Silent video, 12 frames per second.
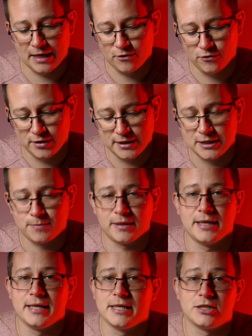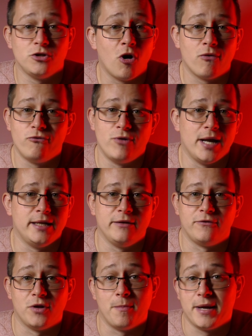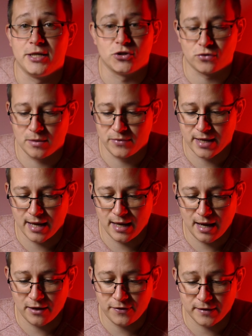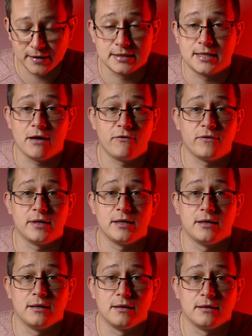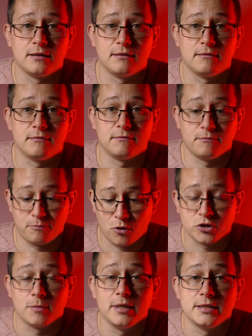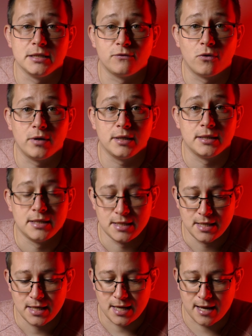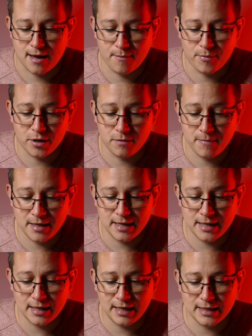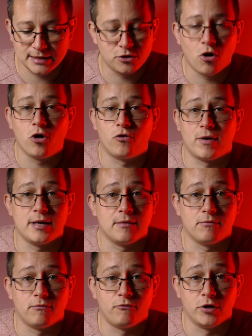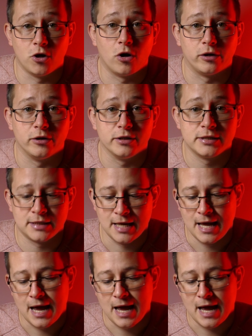on display, it's not ready for the mainstream yet. I think there's definitely possibilities for it, but at the minute it's not great regardless.